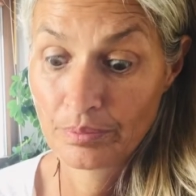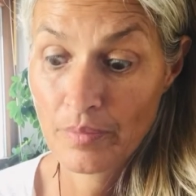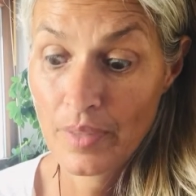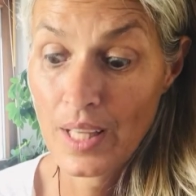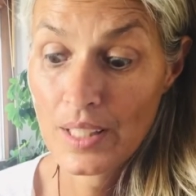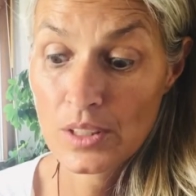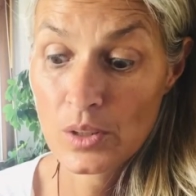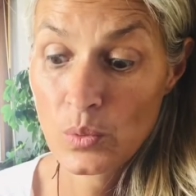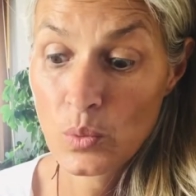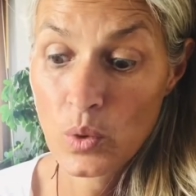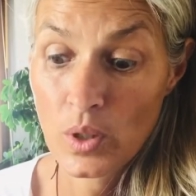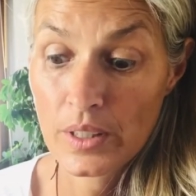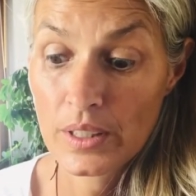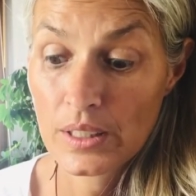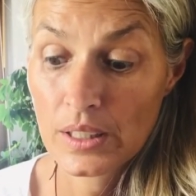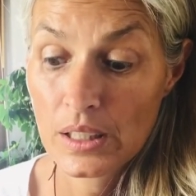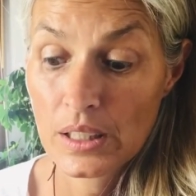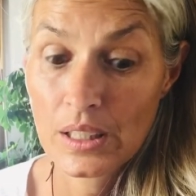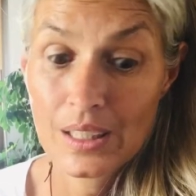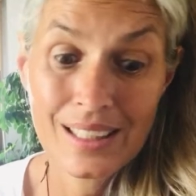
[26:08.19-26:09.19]
That's what
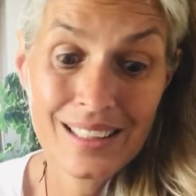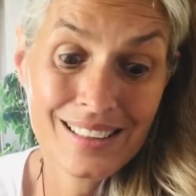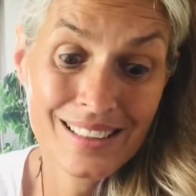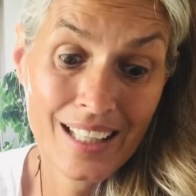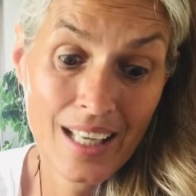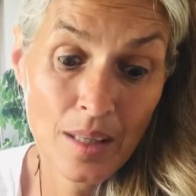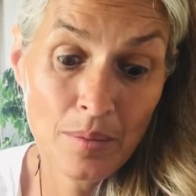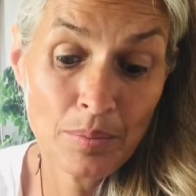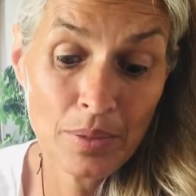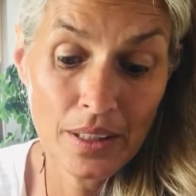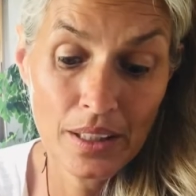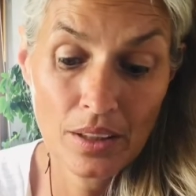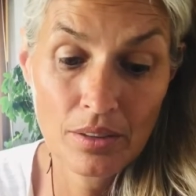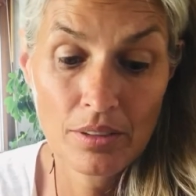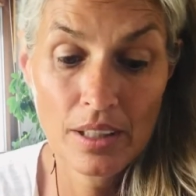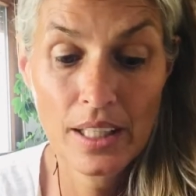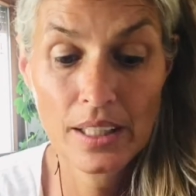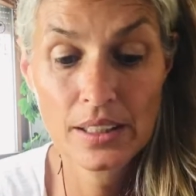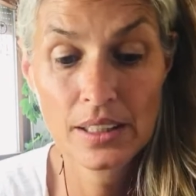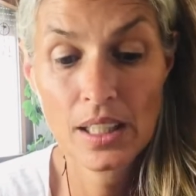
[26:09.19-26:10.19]
is happening
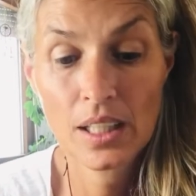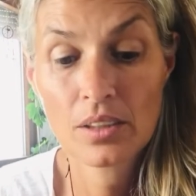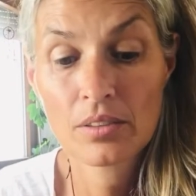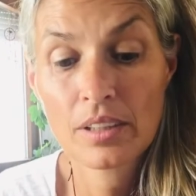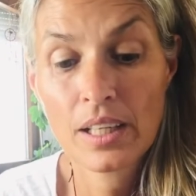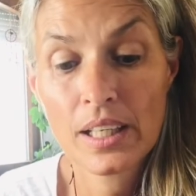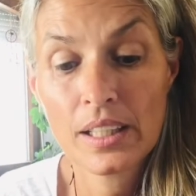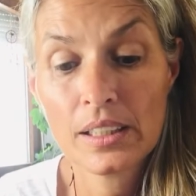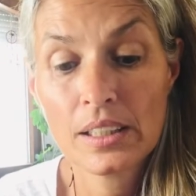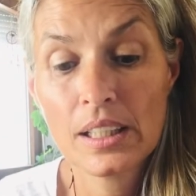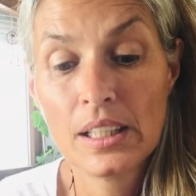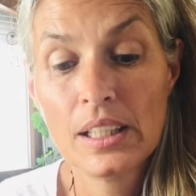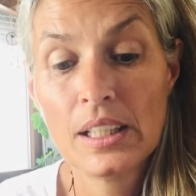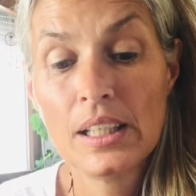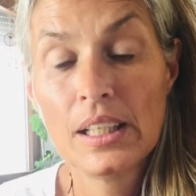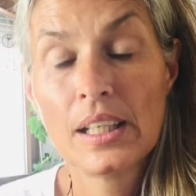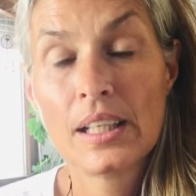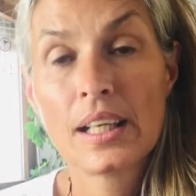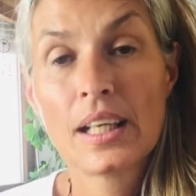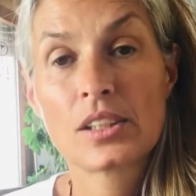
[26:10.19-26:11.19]
right now, right?
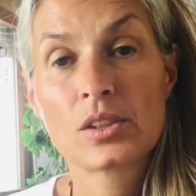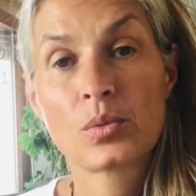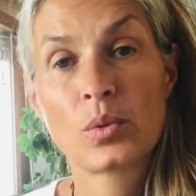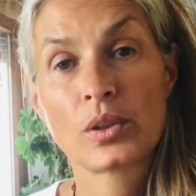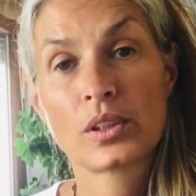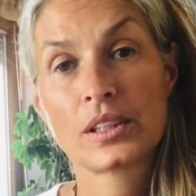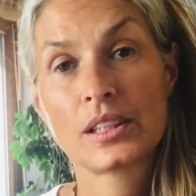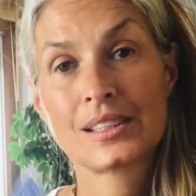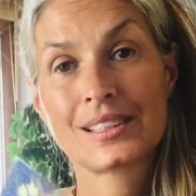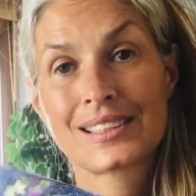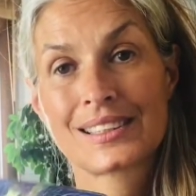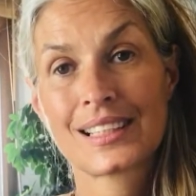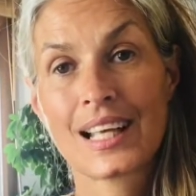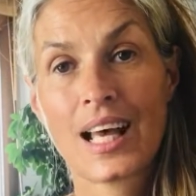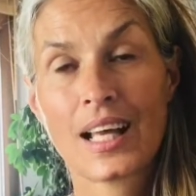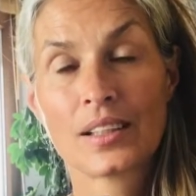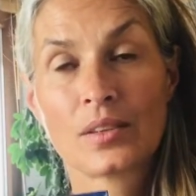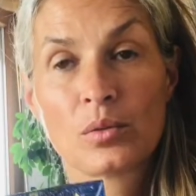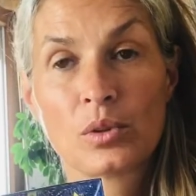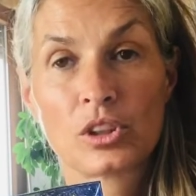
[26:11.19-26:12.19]
That's what the
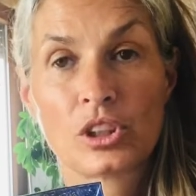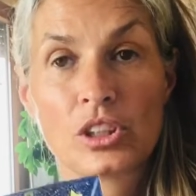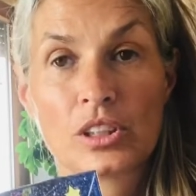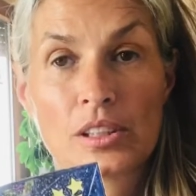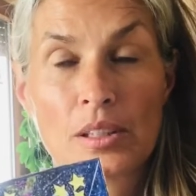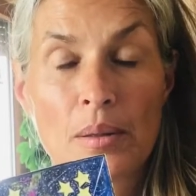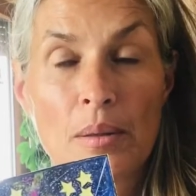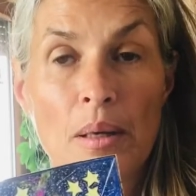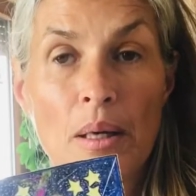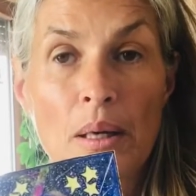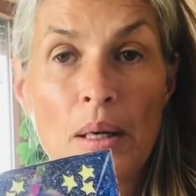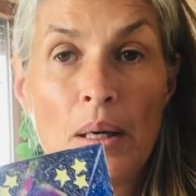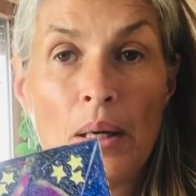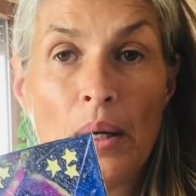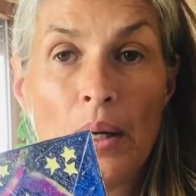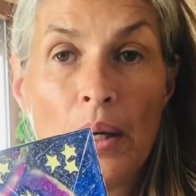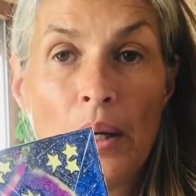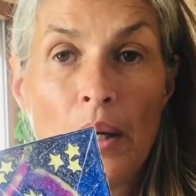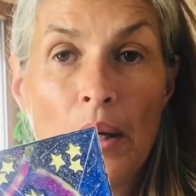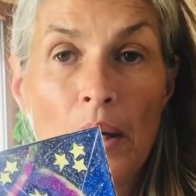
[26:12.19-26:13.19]
sun, which is
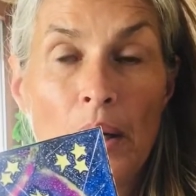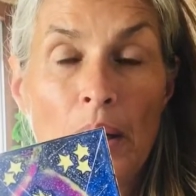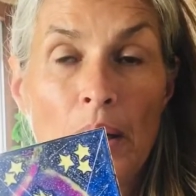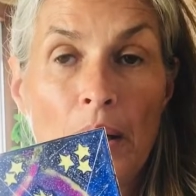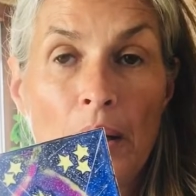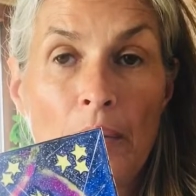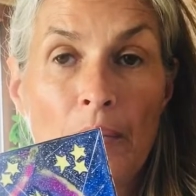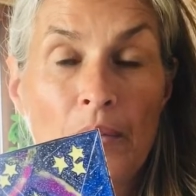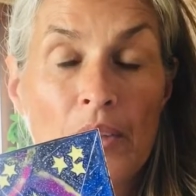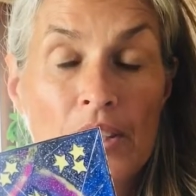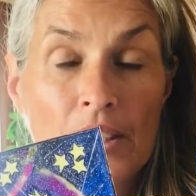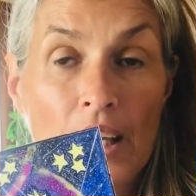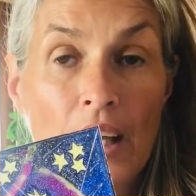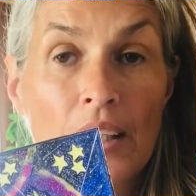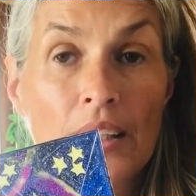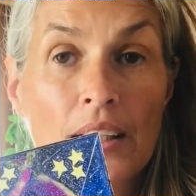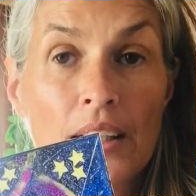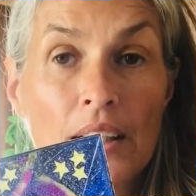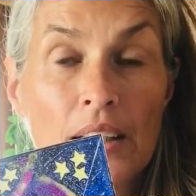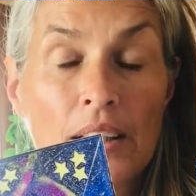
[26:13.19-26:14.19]
the
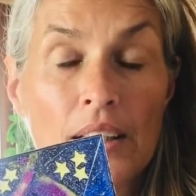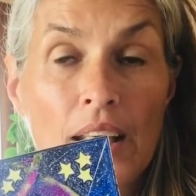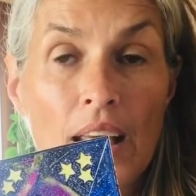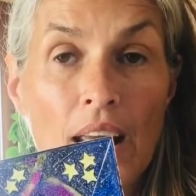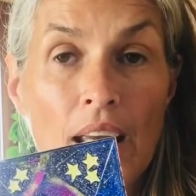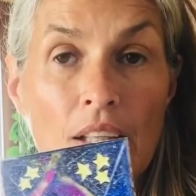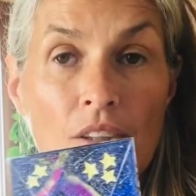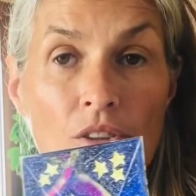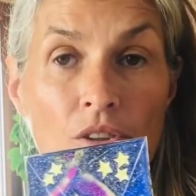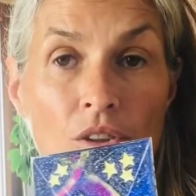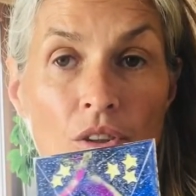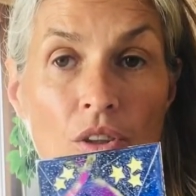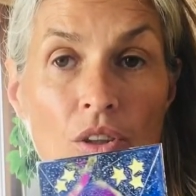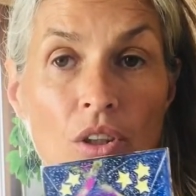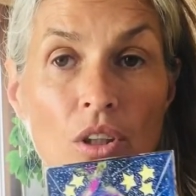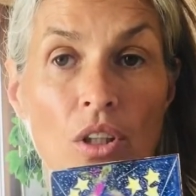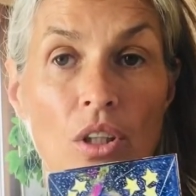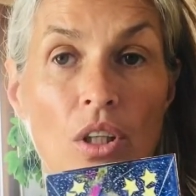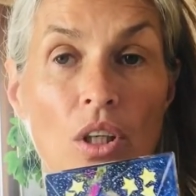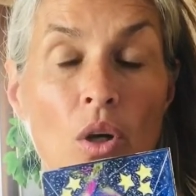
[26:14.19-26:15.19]
sun in Cancer,
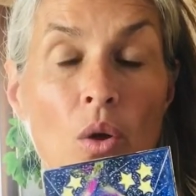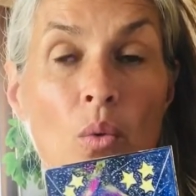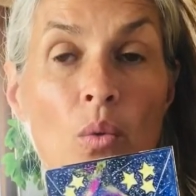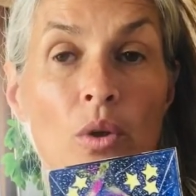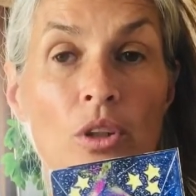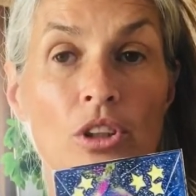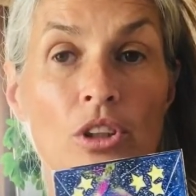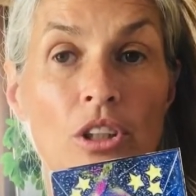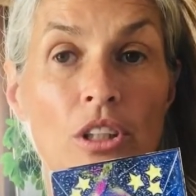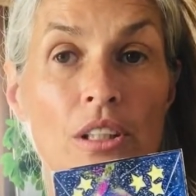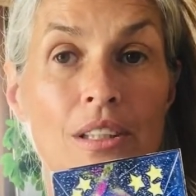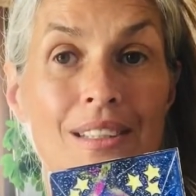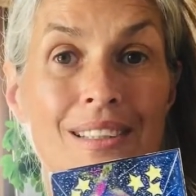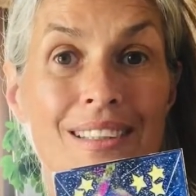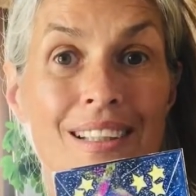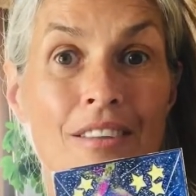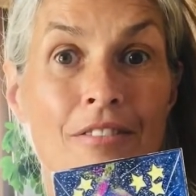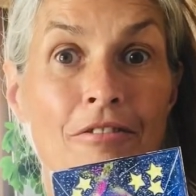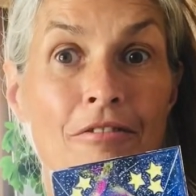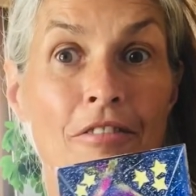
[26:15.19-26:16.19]
which
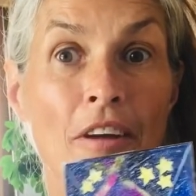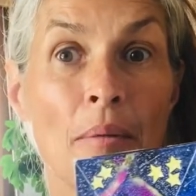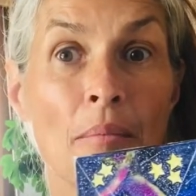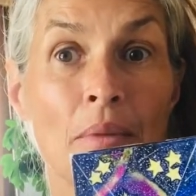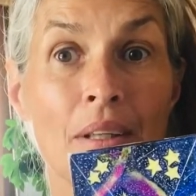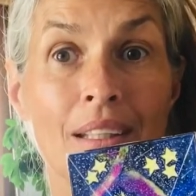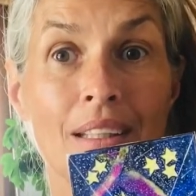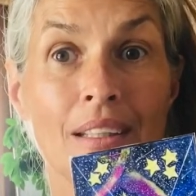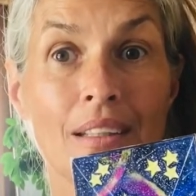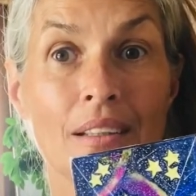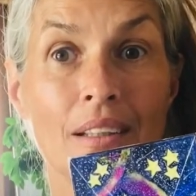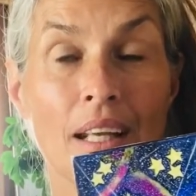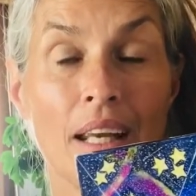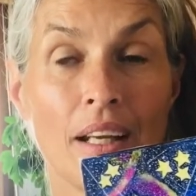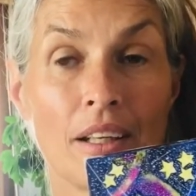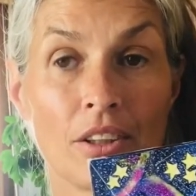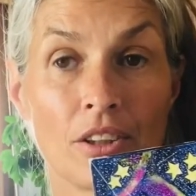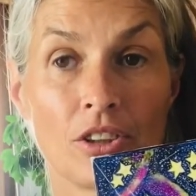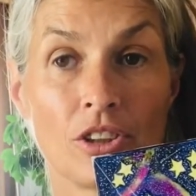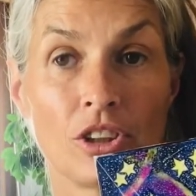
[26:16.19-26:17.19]
is a feminine
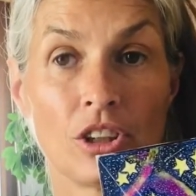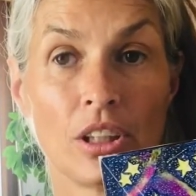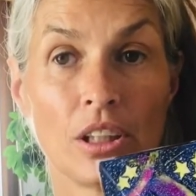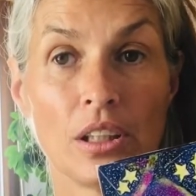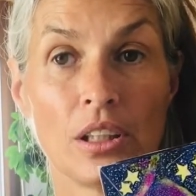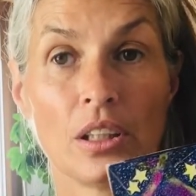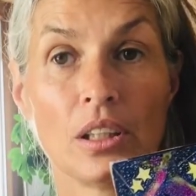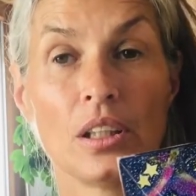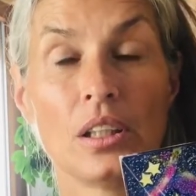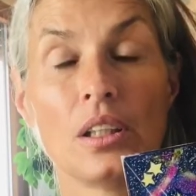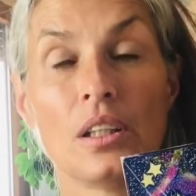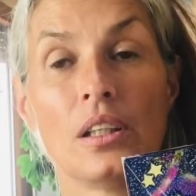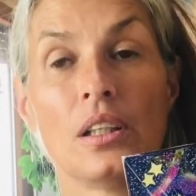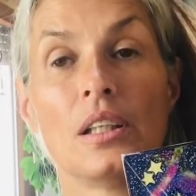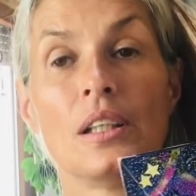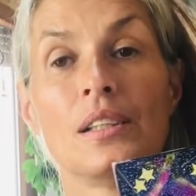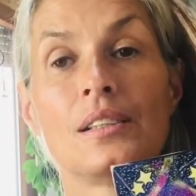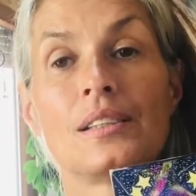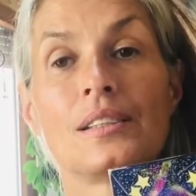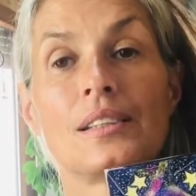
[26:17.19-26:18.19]
energy,
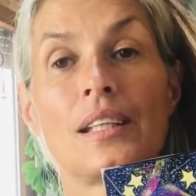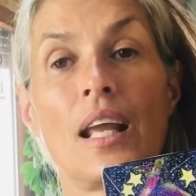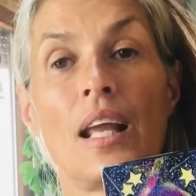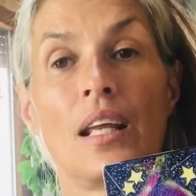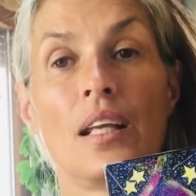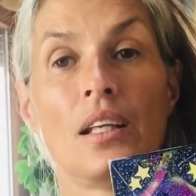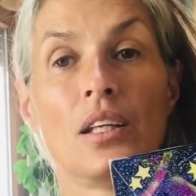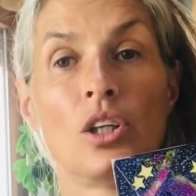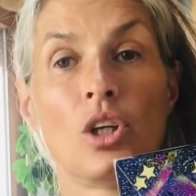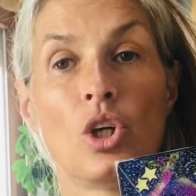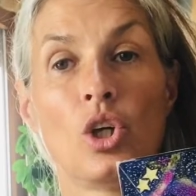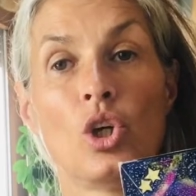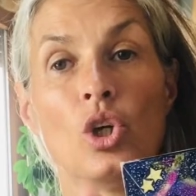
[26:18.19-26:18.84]
is saying